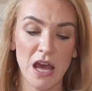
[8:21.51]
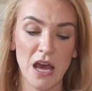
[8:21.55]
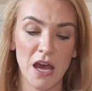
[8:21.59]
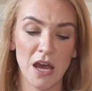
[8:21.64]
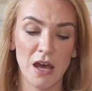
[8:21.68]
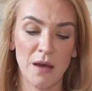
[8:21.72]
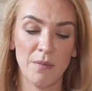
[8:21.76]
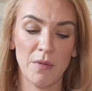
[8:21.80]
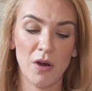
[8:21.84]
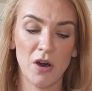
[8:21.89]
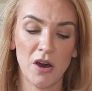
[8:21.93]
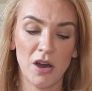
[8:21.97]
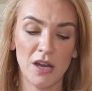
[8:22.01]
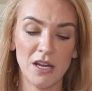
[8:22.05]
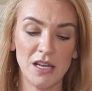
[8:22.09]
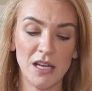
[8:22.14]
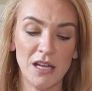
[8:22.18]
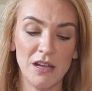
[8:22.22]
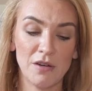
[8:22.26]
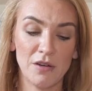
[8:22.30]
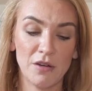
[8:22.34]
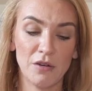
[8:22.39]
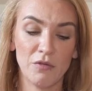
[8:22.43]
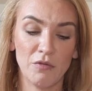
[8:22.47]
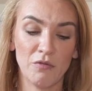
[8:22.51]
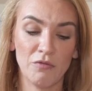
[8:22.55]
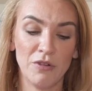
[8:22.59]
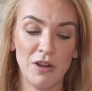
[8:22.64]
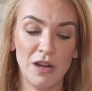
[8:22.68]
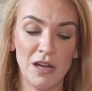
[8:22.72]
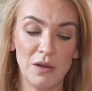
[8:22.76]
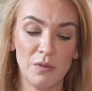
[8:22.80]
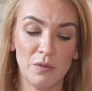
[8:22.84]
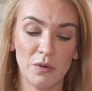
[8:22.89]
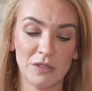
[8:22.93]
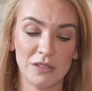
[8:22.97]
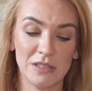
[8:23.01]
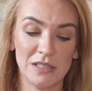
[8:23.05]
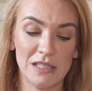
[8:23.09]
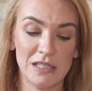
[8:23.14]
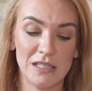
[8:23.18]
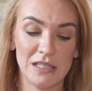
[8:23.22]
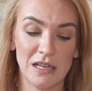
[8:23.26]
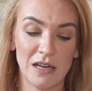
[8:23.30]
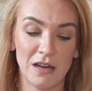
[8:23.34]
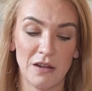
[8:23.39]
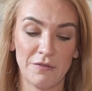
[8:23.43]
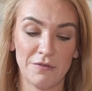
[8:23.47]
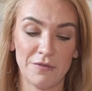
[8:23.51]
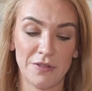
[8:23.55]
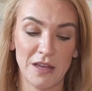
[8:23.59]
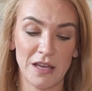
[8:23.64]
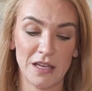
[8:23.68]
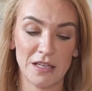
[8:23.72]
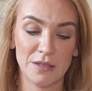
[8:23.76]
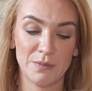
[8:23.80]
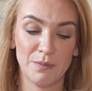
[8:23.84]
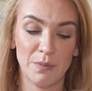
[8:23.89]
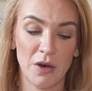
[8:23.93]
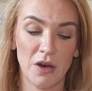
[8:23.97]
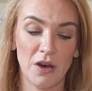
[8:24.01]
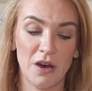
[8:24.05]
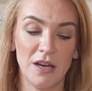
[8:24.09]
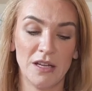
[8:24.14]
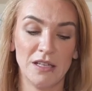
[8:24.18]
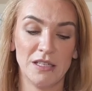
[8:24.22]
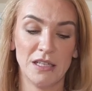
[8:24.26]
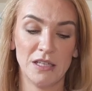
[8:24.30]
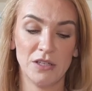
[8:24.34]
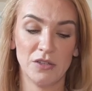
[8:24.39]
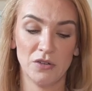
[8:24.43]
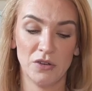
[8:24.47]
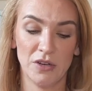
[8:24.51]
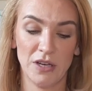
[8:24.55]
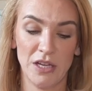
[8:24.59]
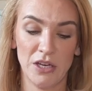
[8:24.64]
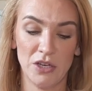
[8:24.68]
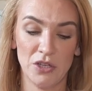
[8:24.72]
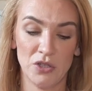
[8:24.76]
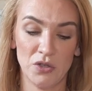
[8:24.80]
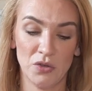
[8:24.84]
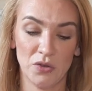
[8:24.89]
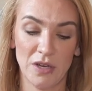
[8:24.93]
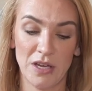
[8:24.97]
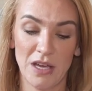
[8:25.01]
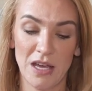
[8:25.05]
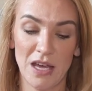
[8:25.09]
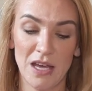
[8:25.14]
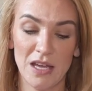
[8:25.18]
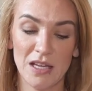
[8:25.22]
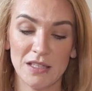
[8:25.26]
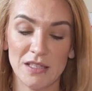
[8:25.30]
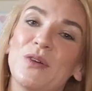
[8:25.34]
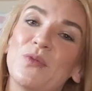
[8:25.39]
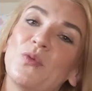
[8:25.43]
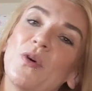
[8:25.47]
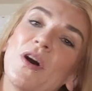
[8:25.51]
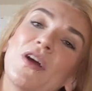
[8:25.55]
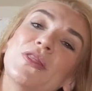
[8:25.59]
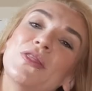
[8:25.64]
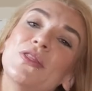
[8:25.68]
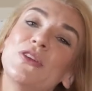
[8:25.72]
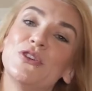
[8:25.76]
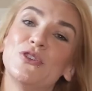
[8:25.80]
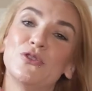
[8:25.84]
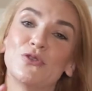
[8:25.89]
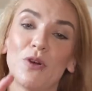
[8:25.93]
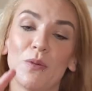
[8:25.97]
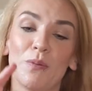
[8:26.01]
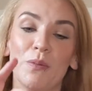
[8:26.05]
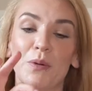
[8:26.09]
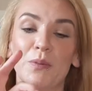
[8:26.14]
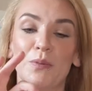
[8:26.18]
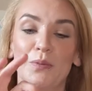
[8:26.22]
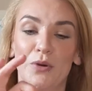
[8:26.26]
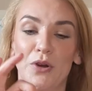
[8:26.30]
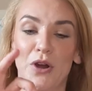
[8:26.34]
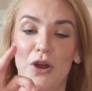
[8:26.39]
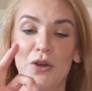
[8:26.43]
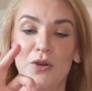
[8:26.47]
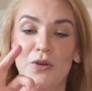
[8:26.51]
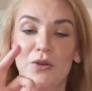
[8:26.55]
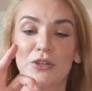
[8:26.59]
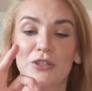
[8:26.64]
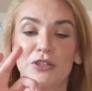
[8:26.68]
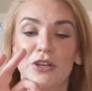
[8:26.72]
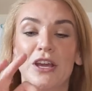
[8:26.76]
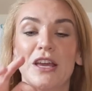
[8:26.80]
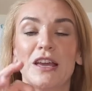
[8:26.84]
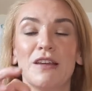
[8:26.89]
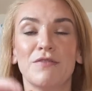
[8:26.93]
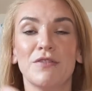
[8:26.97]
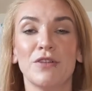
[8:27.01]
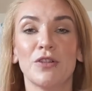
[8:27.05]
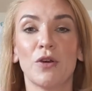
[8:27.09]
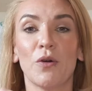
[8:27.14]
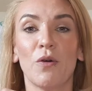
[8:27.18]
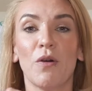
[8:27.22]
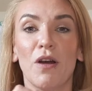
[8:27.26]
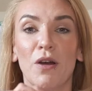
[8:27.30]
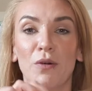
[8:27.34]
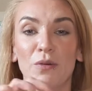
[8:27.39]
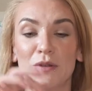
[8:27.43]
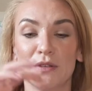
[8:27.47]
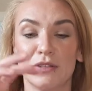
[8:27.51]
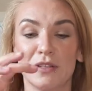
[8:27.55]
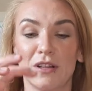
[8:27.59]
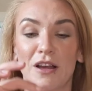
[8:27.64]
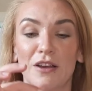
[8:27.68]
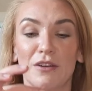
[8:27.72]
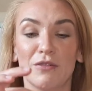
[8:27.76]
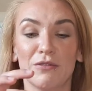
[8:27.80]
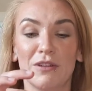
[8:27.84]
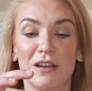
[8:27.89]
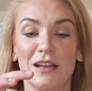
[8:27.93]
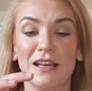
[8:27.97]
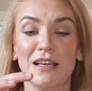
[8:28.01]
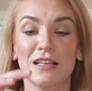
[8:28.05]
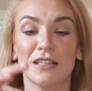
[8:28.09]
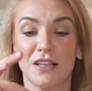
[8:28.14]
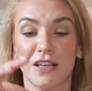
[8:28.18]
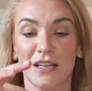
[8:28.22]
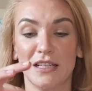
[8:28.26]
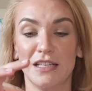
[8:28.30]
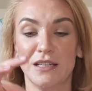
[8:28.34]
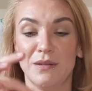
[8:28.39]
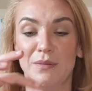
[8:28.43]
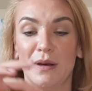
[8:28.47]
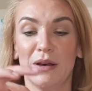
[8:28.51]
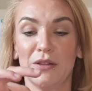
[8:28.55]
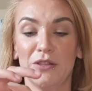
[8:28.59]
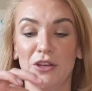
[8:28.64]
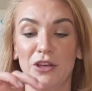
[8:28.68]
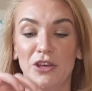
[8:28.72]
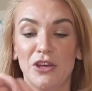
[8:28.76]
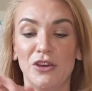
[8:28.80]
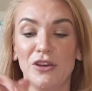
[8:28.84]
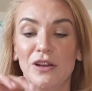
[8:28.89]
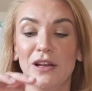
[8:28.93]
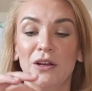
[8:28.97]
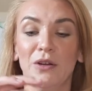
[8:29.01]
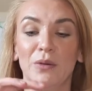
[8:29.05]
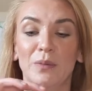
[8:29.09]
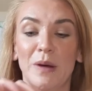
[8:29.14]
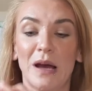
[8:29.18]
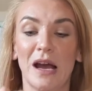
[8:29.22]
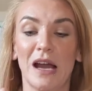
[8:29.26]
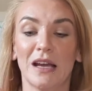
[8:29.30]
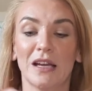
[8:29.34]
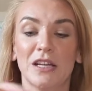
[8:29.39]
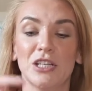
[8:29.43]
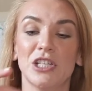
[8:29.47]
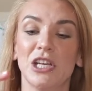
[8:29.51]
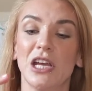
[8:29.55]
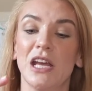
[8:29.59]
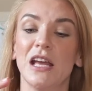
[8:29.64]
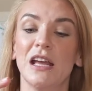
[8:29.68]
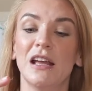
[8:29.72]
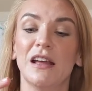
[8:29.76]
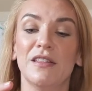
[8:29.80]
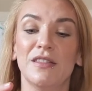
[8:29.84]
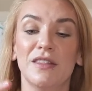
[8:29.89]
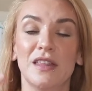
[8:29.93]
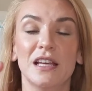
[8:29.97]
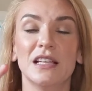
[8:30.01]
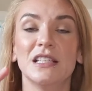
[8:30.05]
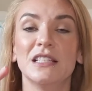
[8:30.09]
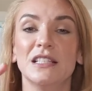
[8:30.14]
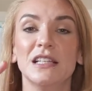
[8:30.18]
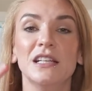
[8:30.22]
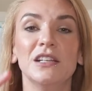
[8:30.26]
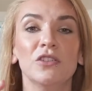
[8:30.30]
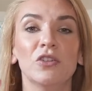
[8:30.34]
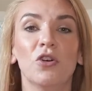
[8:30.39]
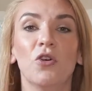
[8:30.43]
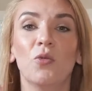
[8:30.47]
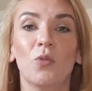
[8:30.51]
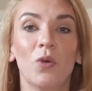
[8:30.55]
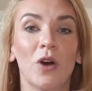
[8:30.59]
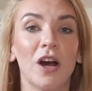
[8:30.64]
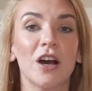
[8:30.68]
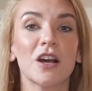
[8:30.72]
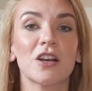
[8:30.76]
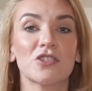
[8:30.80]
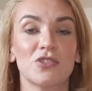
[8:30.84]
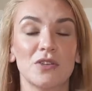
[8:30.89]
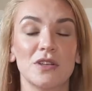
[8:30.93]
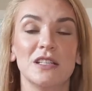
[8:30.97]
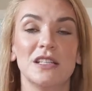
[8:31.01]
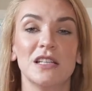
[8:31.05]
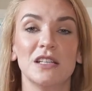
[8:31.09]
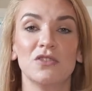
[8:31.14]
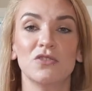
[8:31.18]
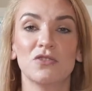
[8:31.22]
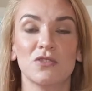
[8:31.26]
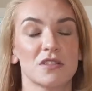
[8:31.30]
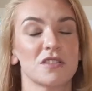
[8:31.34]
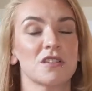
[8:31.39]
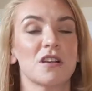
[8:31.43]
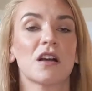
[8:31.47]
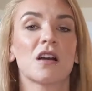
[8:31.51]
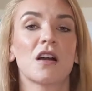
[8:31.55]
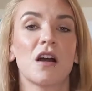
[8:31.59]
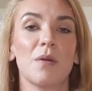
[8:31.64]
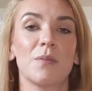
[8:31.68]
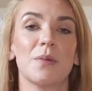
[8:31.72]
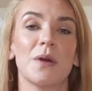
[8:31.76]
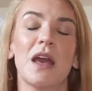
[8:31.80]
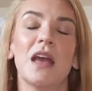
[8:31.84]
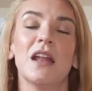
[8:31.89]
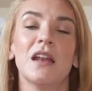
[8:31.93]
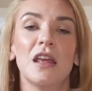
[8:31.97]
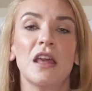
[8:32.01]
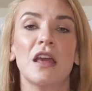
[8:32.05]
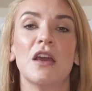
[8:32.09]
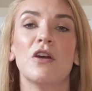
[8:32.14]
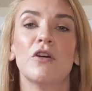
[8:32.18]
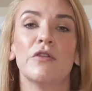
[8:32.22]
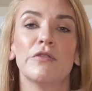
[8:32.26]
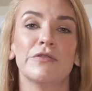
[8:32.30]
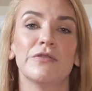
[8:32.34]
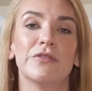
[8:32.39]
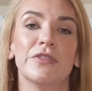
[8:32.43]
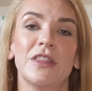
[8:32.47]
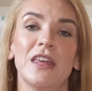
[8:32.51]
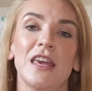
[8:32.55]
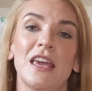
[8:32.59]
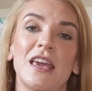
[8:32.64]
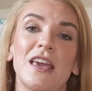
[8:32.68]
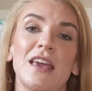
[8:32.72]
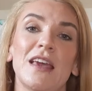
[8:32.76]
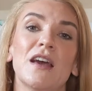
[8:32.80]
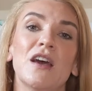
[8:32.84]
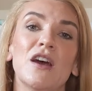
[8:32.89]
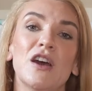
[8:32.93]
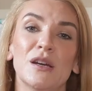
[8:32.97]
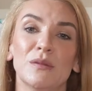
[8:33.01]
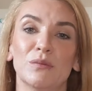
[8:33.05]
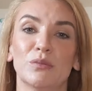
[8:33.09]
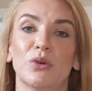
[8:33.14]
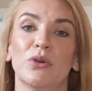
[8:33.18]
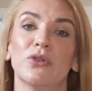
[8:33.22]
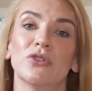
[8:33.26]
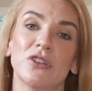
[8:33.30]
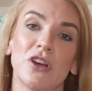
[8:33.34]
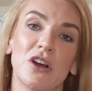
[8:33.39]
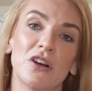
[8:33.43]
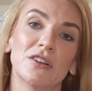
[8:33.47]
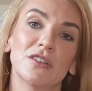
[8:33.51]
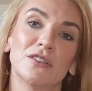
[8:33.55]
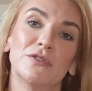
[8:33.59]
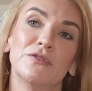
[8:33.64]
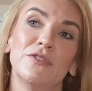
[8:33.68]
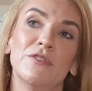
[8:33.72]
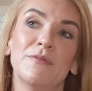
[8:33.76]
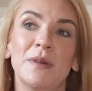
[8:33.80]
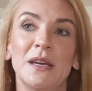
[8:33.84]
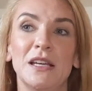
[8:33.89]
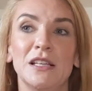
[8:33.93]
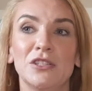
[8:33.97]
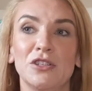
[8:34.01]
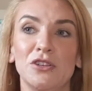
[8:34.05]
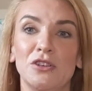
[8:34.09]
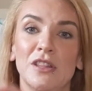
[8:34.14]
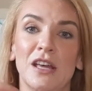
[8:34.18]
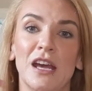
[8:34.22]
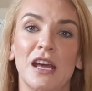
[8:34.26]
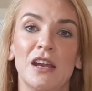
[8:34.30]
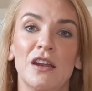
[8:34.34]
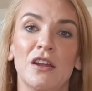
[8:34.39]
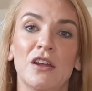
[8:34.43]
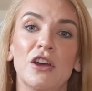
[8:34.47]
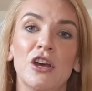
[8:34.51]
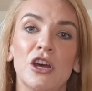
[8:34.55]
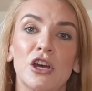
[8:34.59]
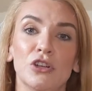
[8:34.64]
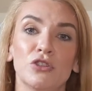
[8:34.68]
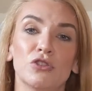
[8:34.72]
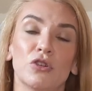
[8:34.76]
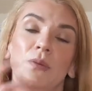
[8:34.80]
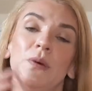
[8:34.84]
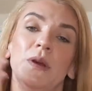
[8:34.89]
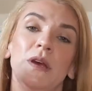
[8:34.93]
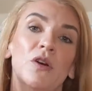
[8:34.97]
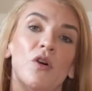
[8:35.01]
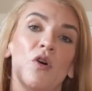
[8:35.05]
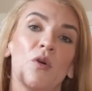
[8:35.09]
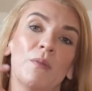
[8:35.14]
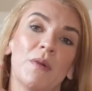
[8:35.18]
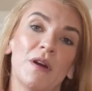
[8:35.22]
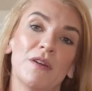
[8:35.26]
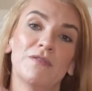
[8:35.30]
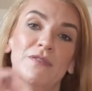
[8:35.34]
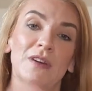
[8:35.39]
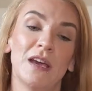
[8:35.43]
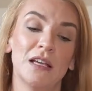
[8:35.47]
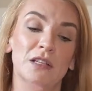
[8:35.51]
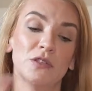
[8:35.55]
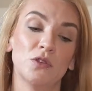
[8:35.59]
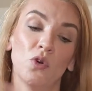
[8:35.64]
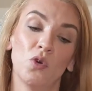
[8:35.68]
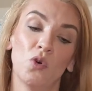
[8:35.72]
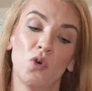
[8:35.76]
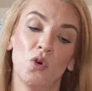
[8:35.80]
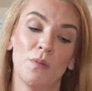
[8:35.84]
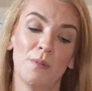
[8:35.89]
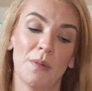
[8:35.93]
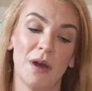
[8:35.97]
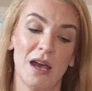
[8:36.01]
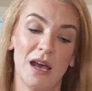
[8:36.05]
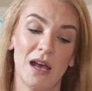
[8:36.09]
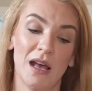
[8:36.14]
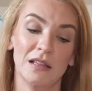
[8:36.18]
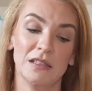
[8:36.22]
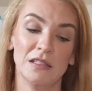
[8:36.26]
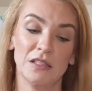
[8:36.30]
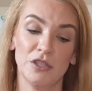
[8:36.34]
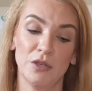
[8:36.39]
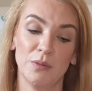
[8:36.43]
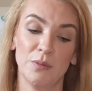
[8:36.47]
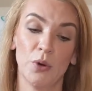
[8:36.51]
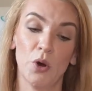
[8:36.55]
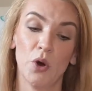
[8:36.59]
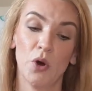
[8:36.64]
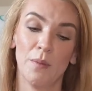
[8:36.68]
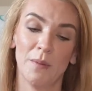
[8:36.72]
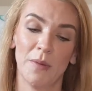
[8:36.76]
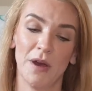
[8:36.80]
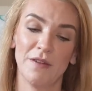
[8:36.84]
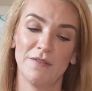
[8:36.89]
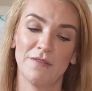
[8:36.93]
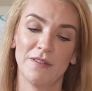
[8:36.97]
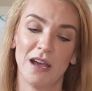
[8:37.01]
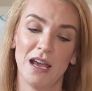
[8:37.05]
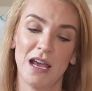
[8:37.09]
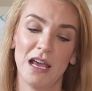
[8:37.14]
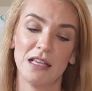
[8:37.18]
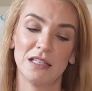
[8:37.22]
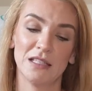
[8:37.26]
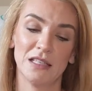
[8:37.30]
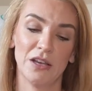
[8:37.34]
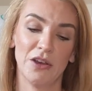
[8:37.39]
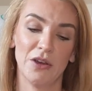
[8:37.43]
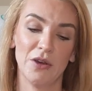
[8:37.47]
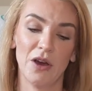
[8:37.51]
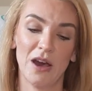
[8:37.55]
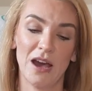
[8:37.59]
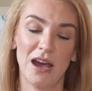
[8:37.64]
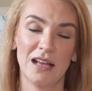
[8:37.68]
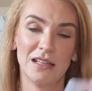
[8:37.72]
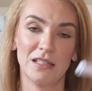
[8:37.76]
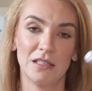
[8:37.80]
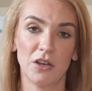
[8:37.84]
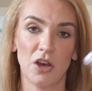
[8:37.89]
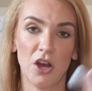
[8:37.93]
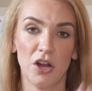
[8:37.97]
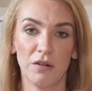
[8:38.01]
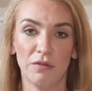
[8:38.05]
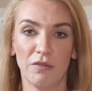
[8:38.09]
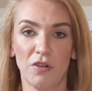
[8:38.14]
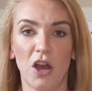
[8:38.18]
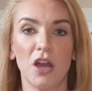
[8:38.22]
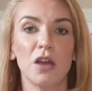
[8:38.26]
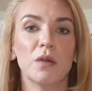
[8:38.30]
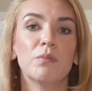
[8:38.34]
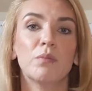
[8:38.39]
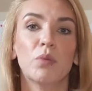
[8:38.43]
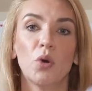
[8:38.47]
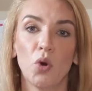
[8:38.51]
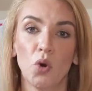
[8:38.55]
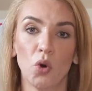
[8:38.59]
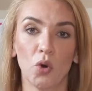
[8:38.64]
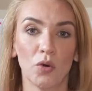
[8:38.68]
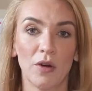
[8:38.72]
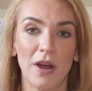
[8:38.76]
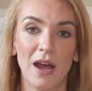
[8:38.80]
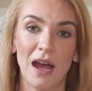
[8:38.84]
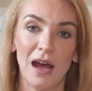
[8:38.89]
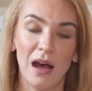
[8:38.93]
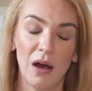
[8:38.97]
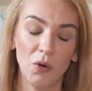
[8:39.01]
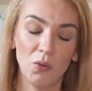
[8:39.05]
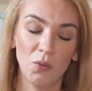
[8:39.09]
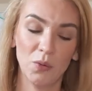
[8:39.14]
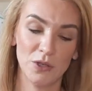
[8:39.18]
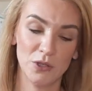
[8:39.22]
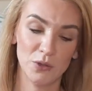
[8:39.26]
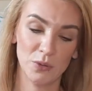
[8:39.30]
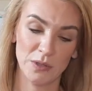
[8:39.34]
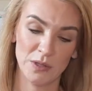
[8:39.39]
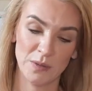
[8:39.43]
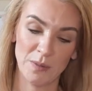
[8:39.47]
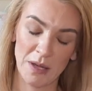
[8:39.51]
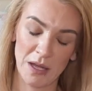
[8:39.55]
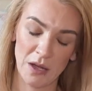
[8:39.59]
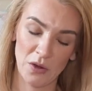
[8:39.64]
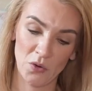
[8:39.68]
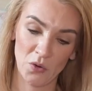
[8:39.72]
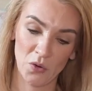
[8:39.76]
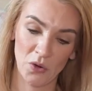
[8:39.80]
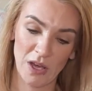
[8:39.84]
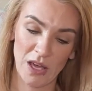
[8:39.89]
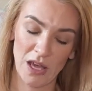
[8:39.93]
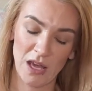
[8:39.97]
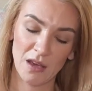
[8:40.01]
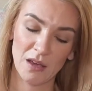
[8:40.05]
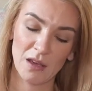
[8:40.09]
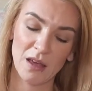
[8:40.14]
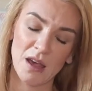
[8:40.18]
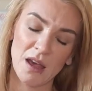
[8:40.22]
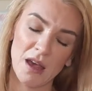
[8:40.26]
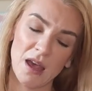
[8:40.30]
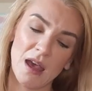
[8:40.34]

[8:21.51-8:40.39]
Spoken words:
I really wanted to love this, but I did not enjoy it. One, the dropper broke. So even though I was like really excited about the cute little packaging, this did not work. So it did not suck up any of the product for me to then drop it on my face or on my hands to put on my face. So I had to kind of like pour it out, which was a bit annoying.